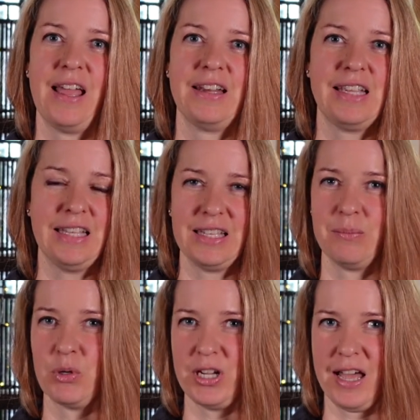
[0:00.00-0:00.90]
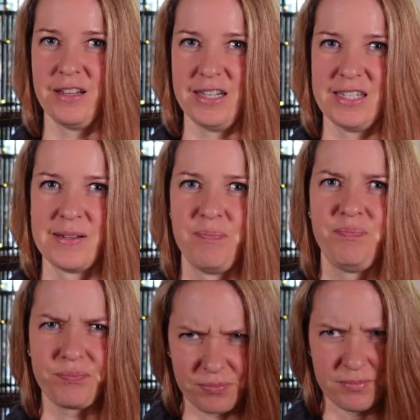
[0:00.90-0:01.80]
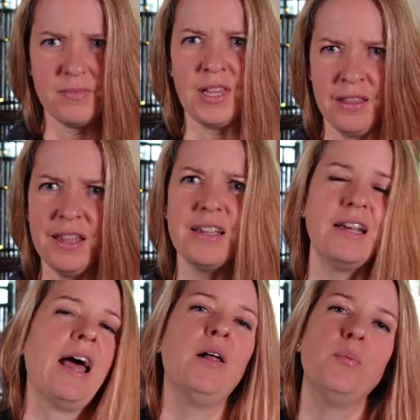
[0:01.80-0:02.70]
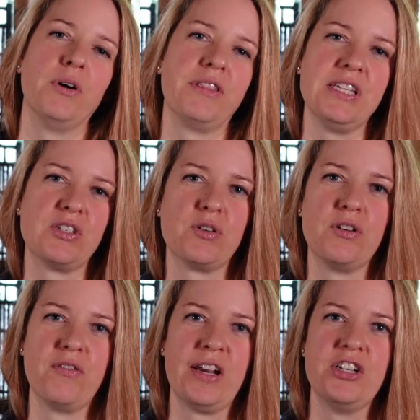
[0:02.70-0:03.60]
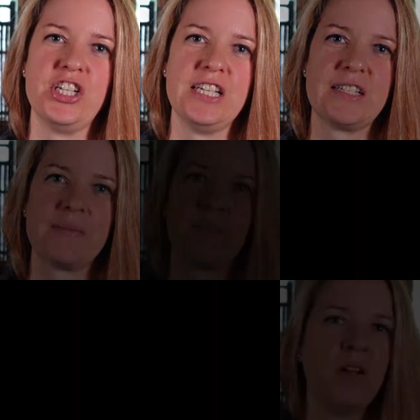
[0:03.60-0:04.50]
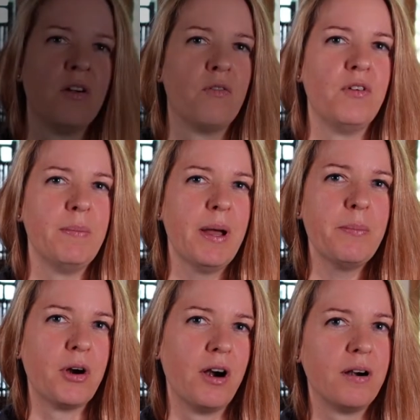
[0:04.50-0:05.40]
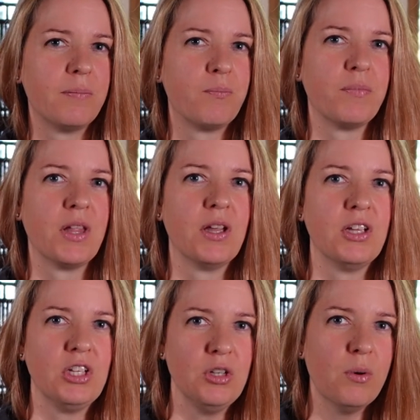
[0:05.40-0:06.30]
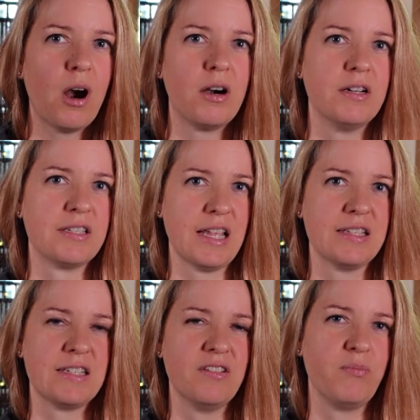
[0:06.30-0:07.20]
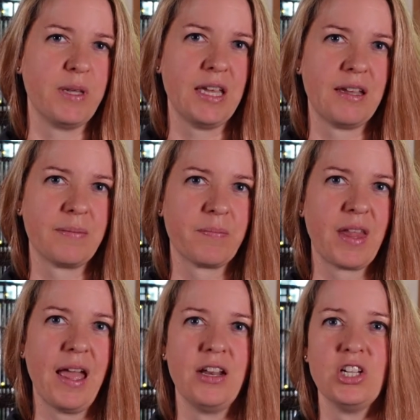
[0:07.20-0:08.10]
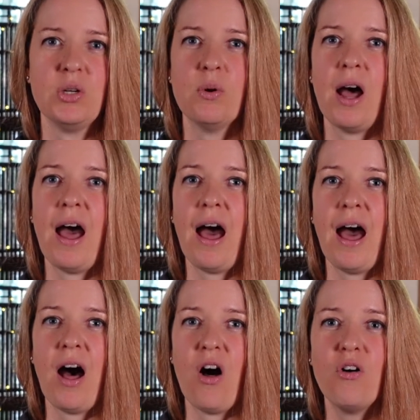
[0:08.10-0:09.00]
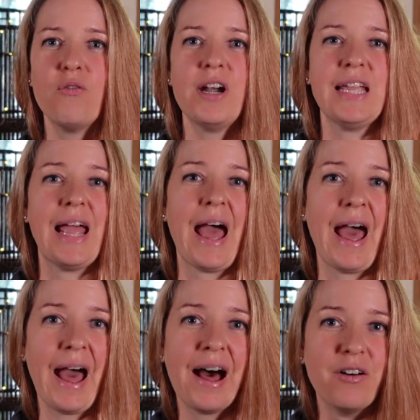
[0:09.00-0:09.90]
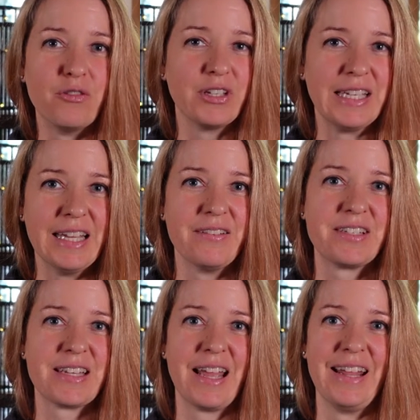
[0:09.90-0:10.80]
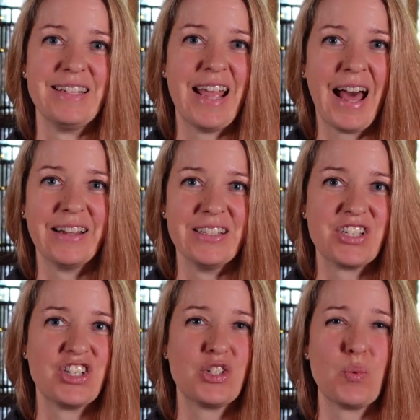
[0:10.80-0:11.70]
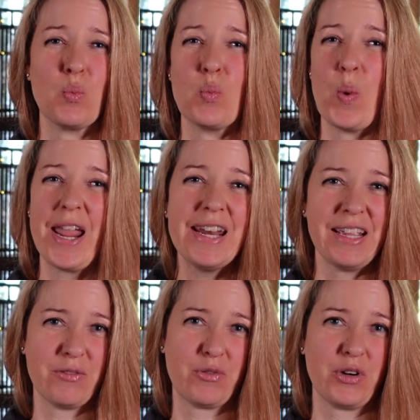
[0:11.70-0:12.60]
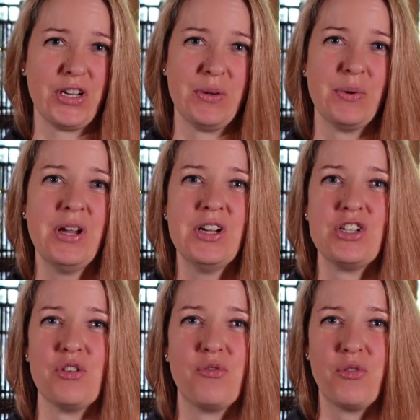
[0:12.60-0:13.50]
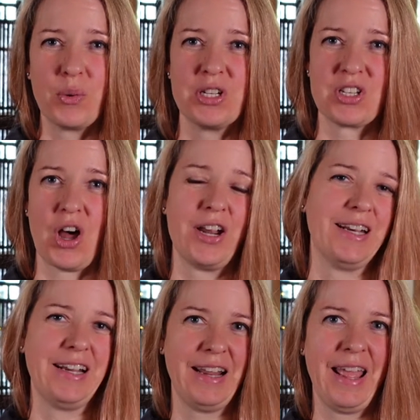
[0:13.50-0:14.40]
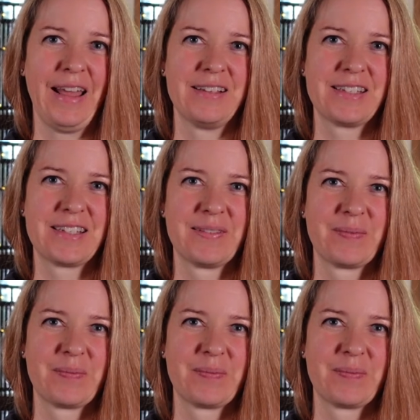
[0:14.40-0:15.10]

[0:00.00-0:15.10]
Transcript: and healing modalities that can help with these sort of energies. Remember, you are a sensitive being and you already have gifts and talents just waiting for you to focus on and enhance.